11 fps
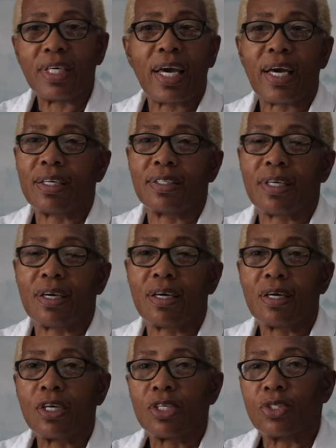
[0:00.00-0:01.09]
Yes, yeah.
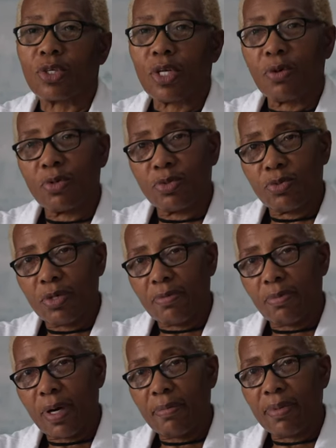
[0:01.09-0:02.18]
Mm-hmm. So that was one of
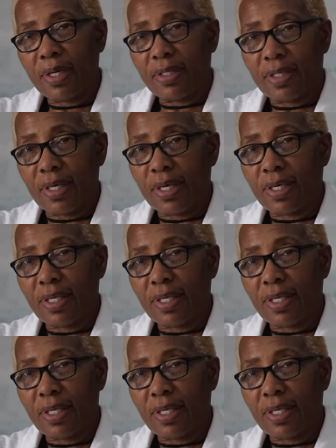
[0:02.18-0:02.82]
my big thing.